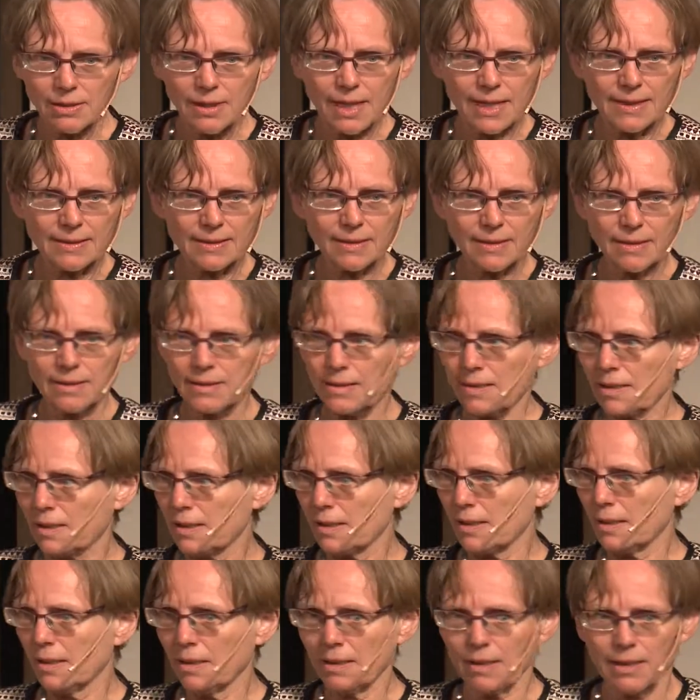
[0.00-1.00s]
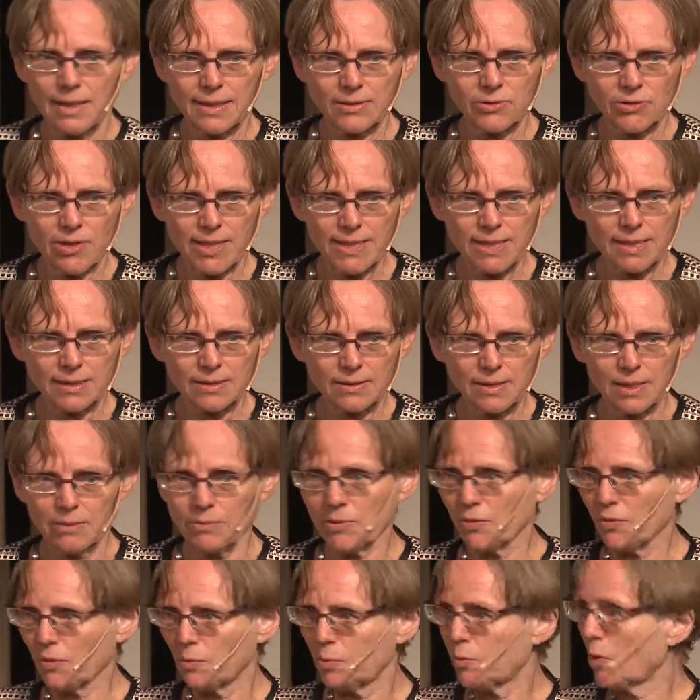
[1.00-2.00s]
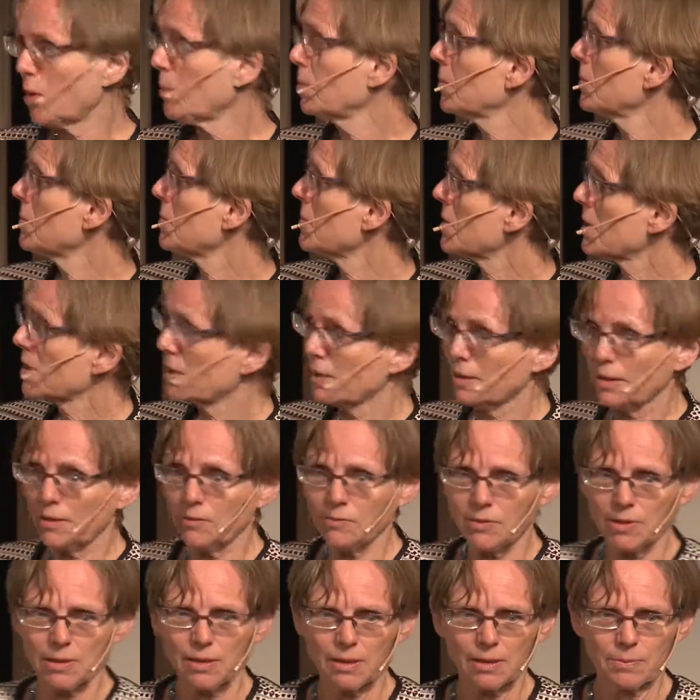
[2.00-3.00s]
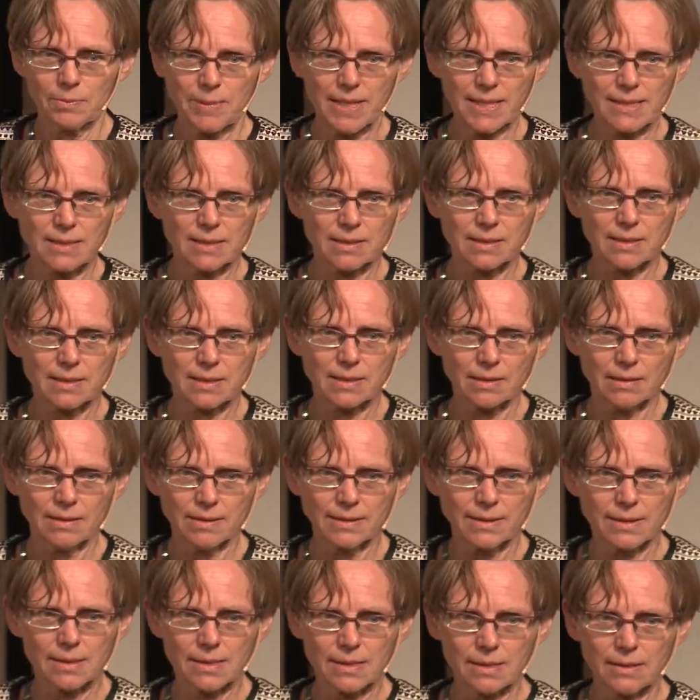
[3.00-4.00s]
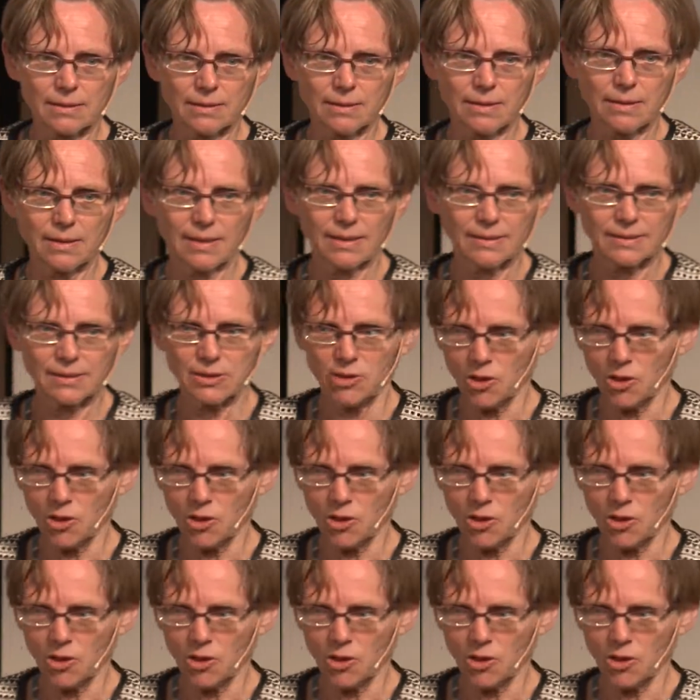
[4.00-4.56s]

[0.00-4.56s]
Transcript: and it's addressing some of the problems with the pesticides and